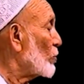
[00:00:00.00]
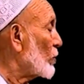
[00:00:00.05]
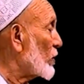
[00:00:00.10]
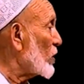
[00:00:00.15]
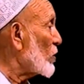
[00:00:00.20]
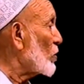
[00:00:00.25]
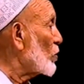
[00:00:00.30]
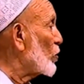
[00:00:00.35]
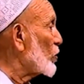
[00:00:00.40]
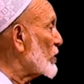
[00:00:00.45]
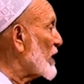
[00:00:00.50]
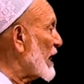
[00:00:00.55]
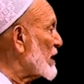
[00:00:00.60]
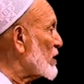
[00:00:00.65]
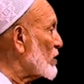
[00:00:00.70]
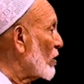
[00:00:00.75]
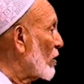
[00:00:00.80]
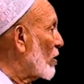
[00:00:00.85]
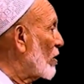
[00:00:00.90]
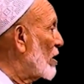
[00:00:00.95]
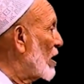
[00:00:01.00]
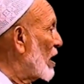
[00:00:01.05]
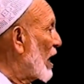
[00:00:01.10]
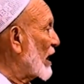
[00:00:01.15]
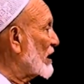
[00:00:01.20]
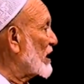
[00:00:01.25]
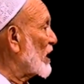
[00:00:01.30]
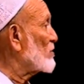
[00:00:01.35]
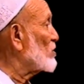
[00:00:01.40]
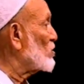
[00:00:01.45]
You want to know who says so?
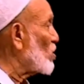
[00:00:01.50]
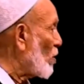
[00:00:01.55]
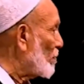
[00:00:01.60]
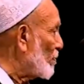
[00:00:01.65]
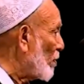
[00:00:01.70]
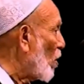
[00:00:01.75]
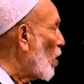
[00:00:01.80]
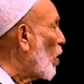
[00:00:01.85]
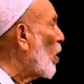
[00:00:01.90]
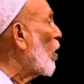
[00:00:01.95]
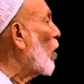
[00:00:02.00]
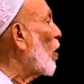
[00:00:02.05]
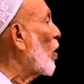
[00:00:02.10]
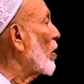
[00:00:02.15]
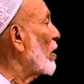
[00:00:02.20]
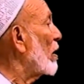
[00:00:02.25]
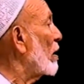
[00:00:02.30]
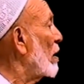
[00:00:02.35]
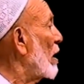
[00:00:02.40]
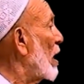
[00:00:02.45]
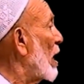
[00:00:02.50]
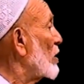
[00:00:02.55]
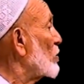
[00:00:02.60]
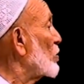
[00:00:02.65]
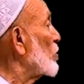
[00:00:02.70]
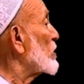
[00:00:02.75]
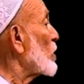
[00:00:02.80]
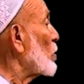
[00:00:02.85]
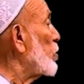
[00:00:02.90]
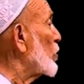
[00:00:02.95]
I said, you're Paul.
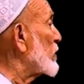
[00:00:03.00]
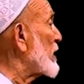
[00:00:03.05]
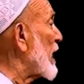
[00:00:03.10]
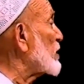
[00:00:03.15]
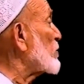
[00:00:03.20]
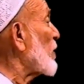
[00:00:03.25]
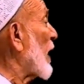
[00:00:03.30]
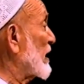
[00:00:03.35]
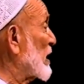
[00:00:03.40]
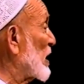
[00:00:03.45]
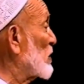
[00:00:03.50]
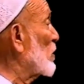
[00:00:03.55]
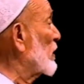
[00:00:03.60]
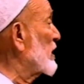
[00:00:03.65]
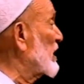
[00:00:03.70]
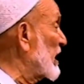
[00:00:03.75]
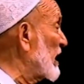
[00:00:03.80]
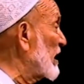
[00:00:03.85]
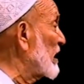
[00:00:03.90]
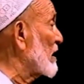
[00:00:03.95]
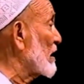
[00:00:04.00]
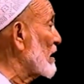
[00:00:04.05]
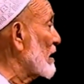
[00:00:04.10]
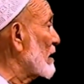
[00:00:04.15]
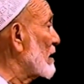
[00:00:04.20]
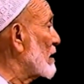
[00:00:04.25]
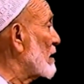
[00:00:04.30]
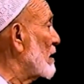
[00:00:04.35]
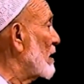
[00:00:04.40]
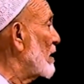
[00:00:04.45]
You say, who says so? I say, you're
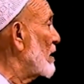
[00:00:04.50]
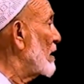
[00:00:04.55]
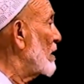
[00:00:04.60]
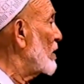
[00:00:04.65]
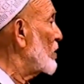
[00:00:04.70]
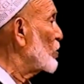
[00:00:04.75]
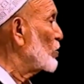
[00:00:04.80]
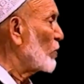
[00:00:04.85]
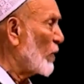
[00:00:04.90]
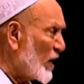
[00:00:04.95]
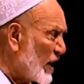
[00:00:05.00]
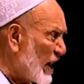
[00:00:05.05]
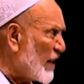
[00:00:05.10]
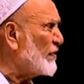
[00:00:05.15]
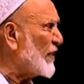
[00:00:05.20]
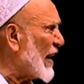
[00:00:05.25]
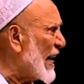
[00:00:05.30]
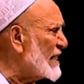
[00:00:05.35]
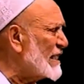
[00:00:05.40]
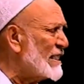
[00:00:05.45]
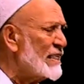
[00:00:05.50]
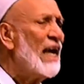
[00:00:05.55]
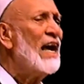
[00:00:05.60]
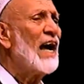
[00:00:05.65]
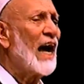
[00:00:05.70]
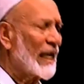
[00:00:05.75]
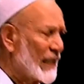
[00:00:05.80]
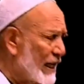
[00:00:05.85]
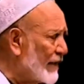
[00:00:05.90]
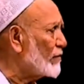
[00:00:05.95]
Jesus. You want reference?
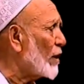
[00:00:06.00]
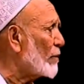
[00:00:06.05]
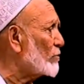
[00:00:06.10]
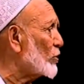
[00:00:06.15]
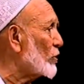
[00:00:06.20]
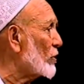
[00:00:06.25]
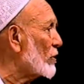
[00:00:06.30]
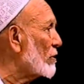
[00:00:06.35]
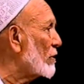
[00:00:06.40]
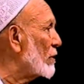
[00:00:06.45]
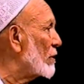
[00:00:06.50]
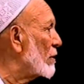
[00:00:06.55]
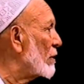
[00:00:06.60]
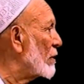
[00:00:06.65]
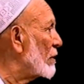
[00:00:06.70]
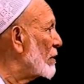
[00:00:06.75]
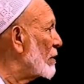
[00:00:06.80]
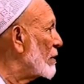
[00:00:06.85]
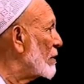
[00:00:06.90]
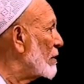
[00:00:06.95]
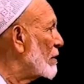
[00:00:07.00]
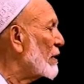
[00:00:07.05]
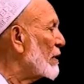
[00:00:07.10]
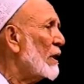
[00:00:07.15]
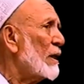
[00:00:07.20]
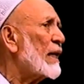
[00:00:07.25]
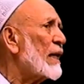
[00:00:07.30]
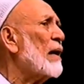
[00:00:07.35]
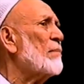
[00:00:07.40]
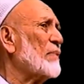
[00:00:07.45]
I give them to you.
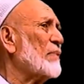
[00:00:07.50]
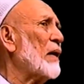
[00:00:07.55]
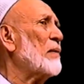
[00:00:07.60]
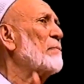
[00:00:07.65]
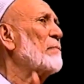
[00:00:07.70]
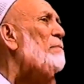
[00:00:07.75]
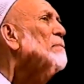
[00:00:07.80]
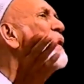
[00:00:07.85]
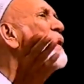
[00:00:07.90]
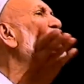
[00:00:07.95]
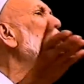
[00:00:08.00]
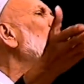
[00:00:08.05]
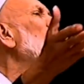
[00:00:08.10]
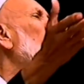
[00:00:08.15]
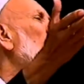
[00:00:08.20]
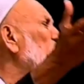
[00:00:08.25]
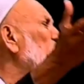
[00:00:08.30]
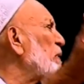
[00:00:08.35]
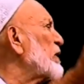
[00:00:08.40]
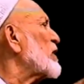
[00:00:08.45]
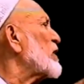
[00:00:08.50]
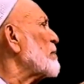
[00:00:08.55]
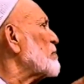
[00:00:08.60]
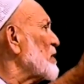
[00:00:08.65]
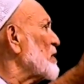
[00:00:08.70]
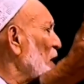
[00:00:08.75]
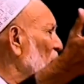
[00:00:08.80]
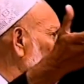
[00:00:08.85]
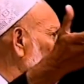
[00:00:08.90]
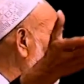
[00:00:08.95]
Come, bring your
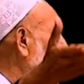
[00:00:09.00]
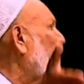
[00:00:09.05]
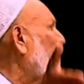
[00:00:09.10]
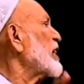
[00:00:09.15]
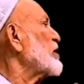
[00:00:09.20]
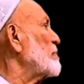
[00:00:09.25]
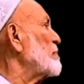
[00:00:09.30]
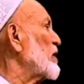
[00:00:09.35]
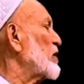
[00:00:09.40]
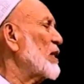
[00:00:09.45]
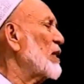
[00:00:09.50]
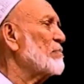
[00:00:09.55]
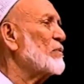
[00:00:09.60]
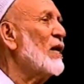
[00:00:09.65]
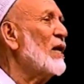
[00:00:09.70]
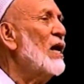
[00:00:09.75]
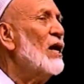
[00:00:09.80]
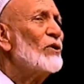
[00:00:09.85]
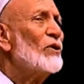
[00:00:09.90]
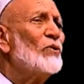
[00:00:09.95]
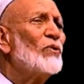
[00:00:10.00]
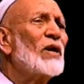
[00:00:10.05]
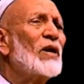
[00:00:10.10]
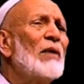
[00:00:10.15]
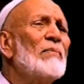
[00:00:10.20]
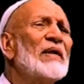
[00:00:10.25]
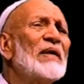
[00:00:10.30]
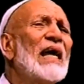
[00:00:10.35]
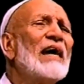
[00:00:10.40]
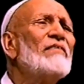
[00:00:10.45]
bishops and your archbishops
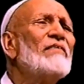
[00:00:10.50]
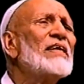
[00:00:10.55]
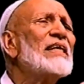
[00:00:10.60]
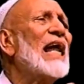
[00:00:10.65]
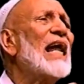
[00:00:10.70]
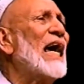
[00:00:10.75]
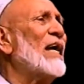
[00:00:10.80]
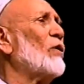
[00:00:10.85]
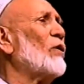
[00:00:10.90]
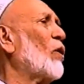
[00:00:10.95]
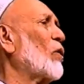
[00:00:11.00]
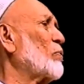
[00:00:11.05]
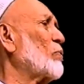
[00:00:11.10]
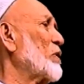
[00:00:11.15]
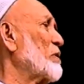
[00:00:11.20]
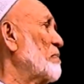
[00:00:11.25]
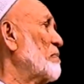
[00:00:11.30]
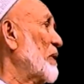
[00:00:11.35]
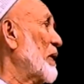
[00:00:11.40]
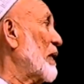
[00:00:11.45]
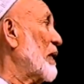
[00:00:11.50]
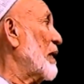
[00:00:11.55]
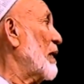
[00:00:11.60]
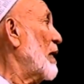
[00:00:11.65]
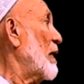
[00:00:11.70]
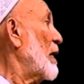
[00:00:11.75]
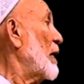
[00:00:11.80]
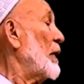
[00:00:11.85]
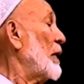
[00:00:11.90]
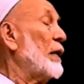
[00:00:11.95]
to come and have a dialogue with
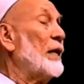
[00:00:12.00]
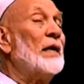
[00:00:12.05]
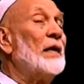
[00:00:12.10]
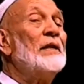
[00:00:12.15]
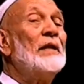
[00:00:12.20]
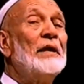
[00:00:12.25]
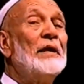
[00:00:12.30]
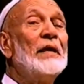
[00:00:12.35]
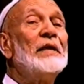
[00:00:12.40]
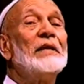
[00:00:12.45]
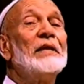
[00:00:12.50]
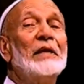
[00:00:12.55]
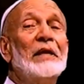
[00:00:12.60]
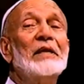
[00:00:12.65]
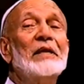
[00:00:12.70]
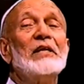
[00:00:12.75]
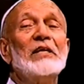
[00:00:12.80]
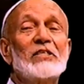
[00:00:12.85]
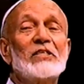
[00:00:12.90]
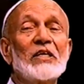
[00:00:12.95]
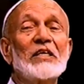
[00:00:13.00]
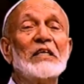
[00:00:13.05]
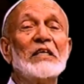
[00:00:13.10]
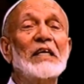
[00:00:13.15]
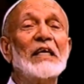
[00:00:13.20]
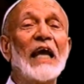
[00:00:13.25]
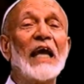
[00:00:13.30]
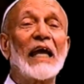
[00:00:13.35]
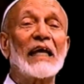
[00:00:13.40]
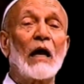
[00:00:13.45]
me. In
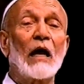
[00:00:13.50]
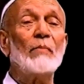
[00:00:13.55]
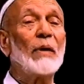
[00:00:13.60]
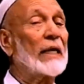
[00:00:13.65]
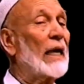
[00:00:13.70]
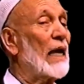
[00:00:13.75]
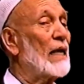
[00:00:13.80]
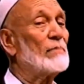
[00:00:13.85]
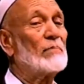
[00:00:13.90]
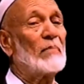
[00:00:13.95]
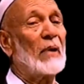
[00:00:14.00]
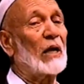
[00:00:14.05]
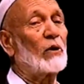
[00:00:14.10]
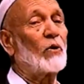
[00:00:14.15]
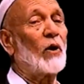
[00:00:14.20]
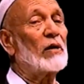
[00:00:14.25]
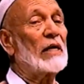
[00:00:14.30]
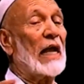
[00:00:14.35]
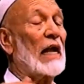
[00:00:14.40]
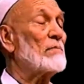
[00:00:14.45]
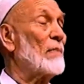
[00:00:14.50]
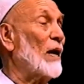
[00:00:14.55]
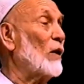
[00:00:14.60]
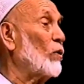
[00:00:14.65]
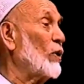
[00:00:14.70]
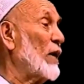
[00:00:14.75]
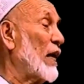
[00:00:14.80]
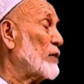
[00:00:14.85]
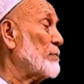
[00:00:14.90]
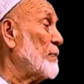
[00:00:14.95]
Sydney, I come again, by God, at
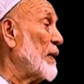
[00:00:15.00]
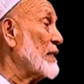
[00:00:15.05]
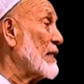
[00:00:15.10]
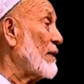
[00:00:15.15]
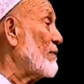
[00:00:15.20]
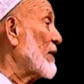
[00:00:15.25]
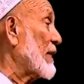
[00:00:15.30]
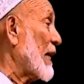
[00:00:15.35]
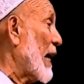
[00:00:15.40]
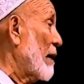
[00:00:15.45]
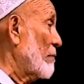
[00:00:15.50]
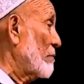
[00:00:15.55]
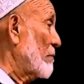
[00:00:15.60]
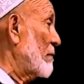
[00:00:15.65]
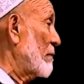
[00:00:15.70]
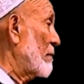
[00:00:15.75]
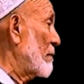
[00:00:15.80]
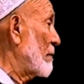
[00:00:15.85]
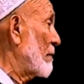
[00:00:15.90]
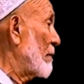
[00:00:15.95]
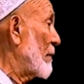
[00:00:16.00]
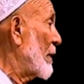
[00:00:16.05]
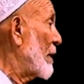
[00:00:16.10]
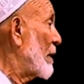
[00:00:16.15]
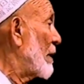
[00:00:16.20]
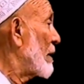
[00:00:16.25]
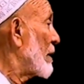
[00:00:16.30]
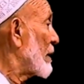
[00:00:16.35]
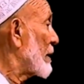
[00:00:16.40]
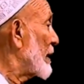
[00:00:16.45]
my own expense, I will come.
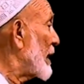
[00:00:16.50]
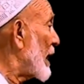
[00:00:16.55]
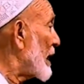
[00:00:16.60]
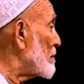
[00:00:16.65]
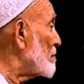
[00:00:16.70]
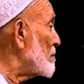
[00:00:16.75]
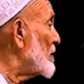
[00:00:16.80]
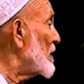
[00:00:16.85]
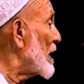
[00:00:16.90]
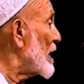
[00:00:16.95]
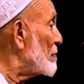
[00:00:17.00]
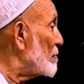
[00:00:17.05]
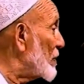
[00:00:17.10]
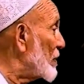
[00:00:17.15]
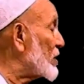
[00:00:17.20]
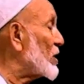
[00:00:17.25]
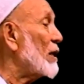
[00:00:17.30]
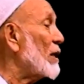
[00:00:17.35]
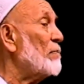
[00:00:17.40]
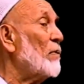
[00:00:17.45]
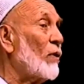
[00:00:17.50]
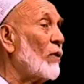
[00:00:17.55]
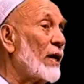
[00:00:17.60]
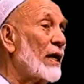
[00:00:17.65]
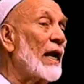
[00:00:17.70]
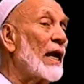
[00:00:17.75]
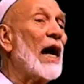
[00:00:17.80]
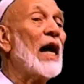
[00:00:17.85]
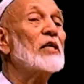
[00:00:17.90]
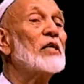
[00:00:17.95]
Get me a
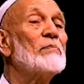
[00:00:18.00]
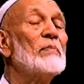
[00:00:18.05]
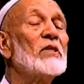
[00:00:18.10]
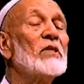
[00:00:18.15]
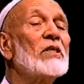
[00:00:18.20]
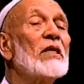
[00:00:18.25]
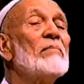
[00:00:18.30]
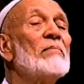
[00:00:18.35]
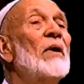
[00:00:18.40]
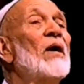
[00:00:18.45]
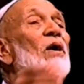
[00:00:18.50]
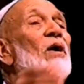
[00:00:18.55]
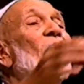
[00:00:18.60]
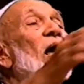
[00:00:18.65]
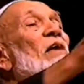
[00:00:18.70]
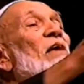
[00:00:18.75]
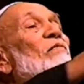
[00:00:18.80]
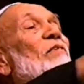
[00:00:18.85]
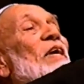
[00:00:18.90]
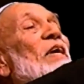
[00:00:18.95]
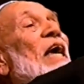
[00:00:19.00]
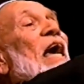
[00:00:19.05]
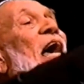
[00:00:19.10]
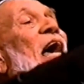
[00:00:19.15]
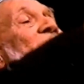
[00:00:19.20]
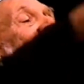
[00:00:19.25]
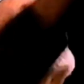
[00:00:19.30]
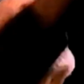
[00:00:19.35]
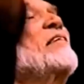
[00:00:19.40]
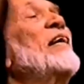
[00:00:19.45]
bishop or an archbishop and we
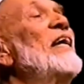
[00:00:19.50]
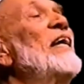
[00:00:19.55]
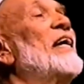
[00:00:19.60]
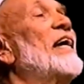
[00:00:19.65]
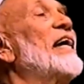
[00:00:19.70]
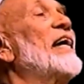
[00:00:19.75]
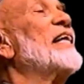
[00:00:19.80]
have